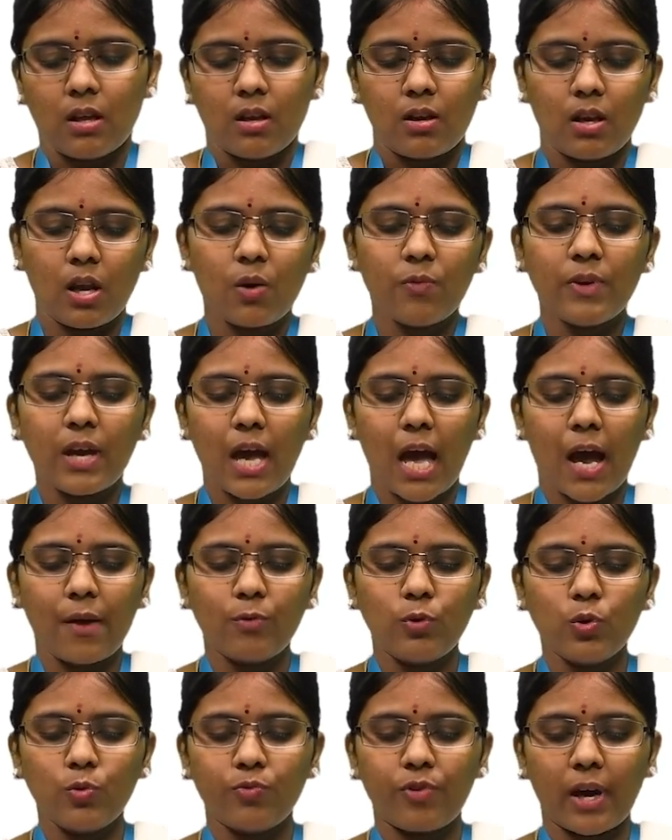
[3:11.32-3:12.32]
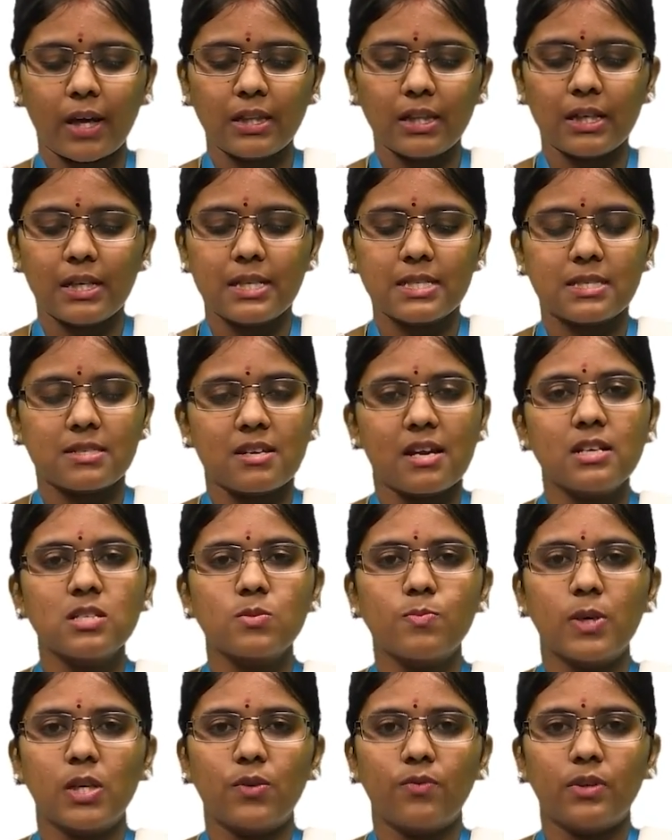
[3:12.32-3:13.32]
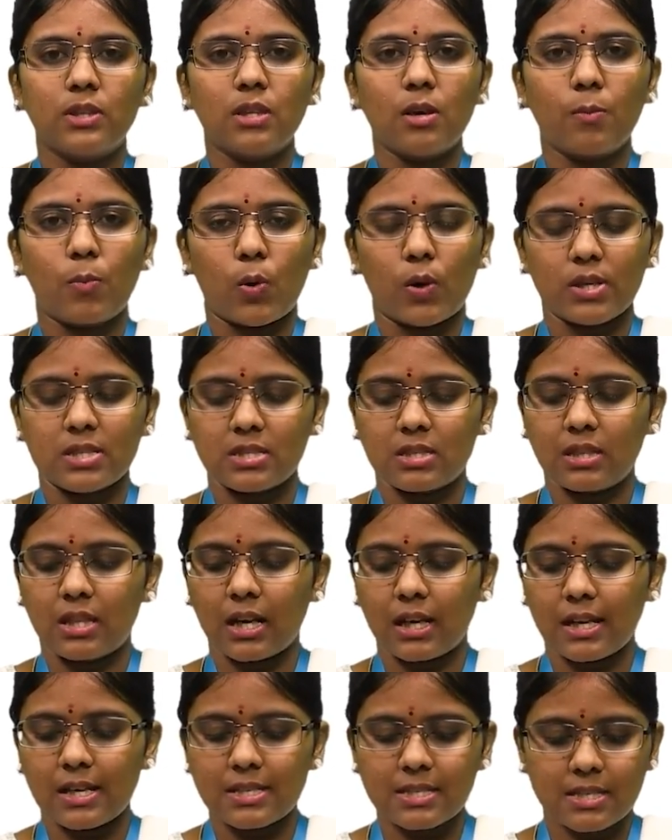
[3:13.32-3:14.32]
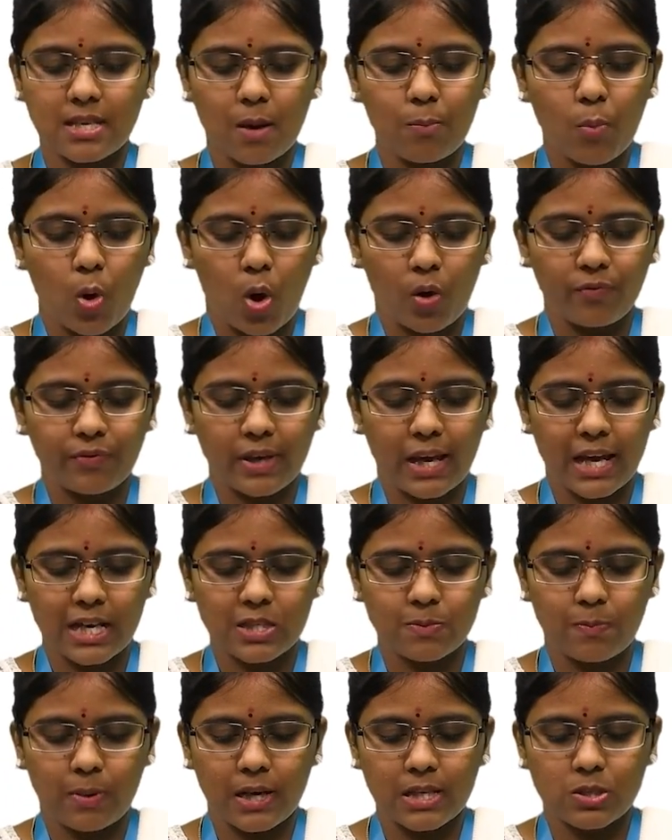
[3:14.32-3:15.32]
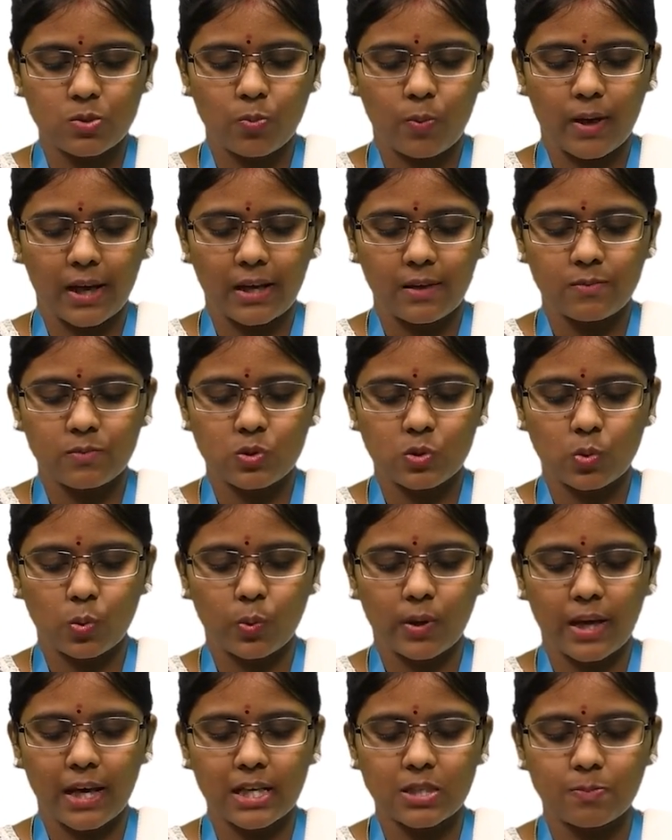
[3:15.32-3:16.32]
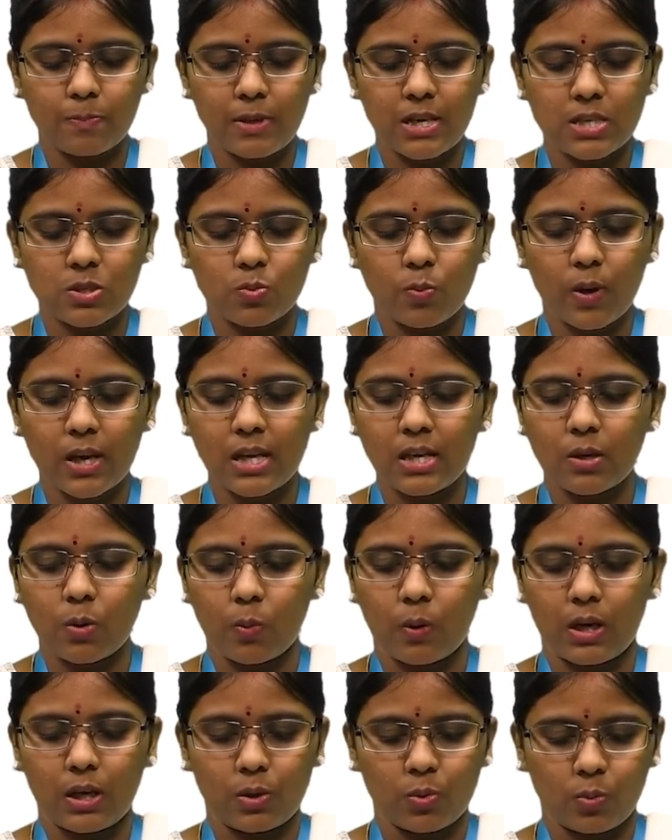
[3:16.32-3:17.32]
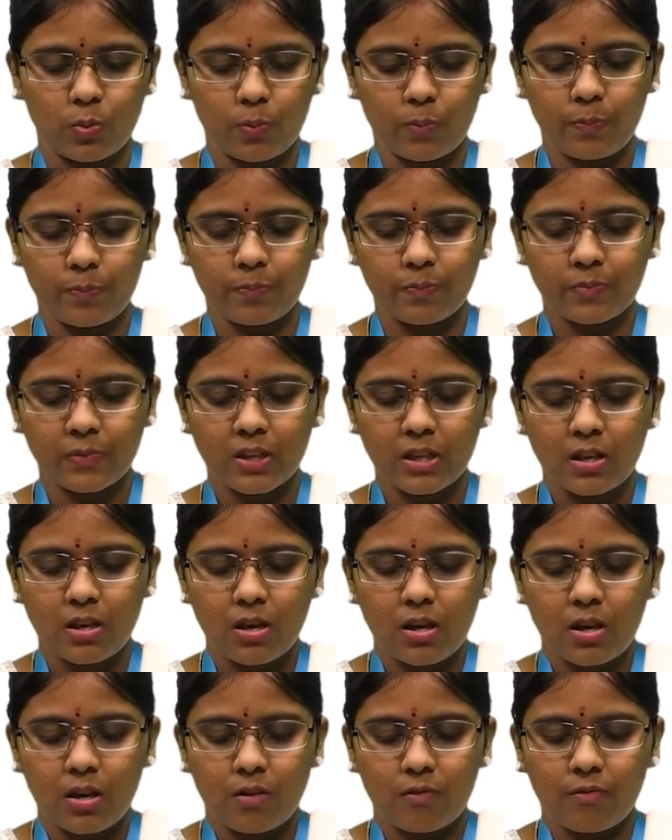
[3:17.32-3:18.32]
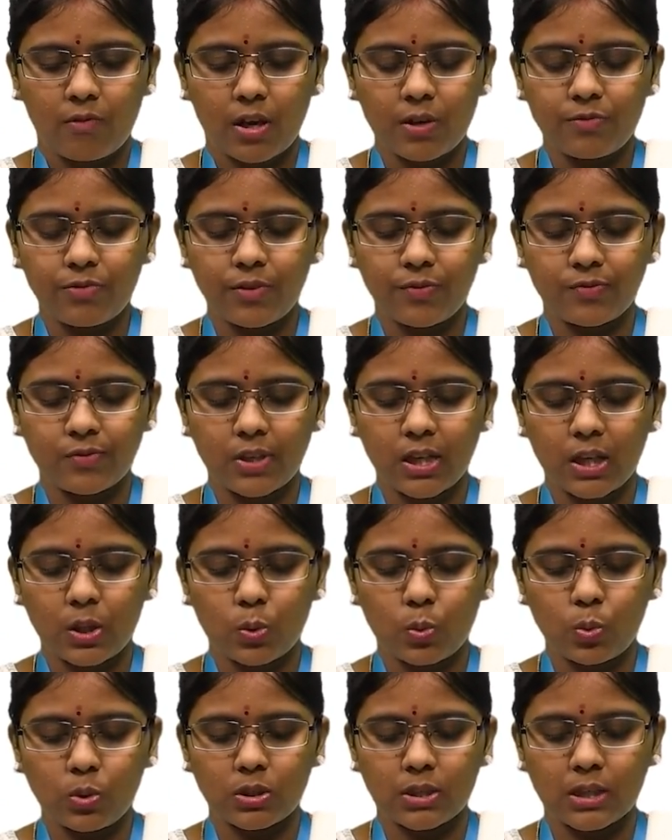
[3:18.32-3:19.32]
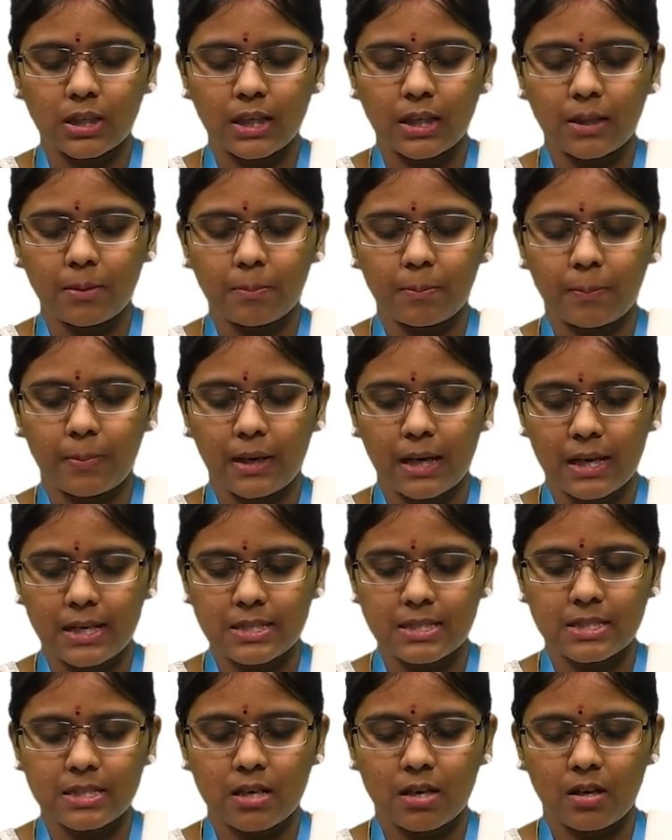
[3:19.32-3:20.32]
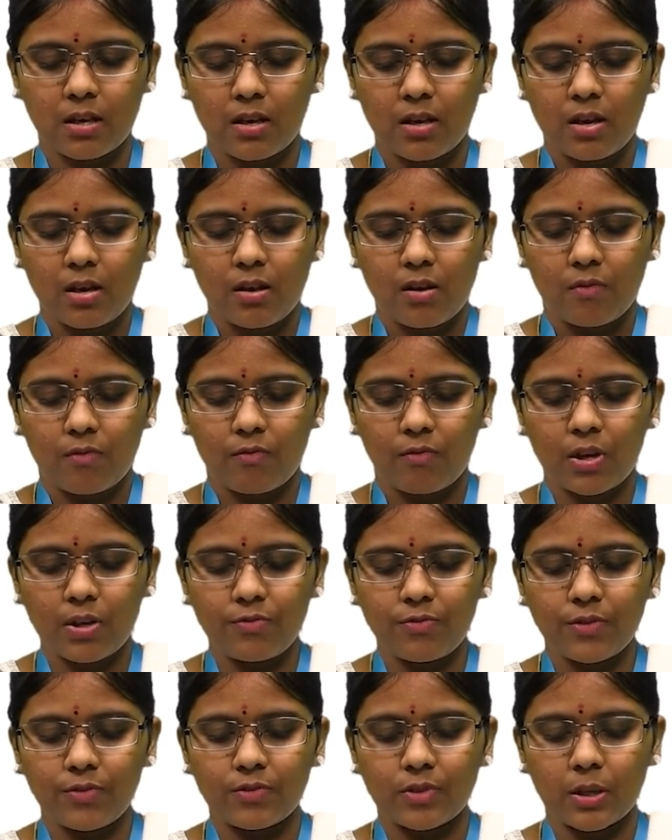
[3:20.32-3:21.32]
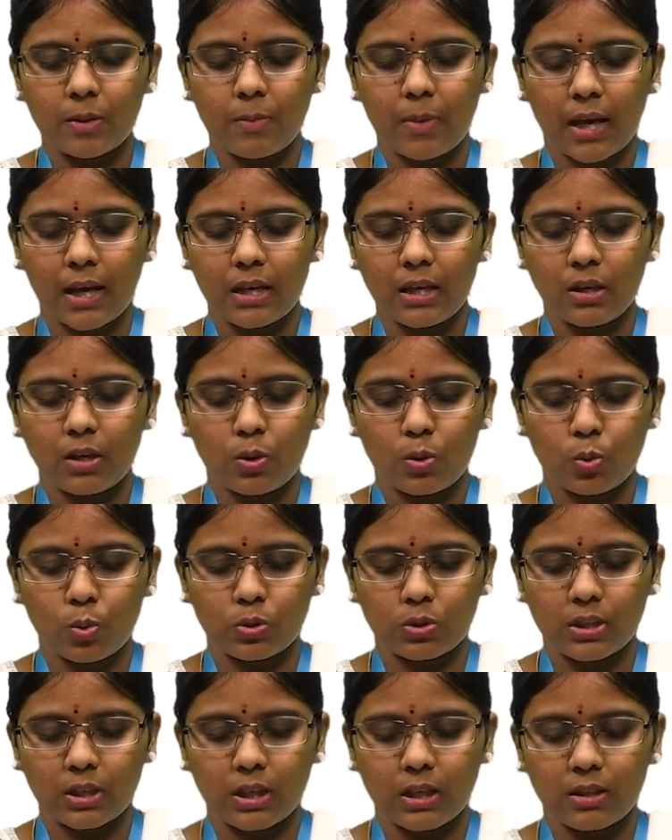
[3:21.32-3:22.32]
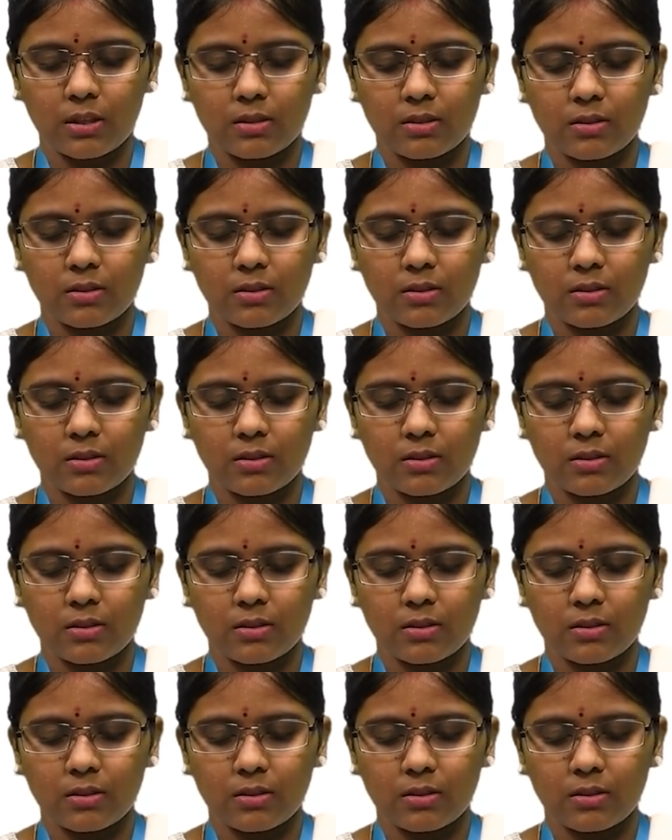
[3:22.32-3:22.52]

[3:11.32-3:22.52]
Now we have to find the distance between the boys, that is sum of X plus Y. So X plus Y equal to 150 root 3 plus 150 by root 3.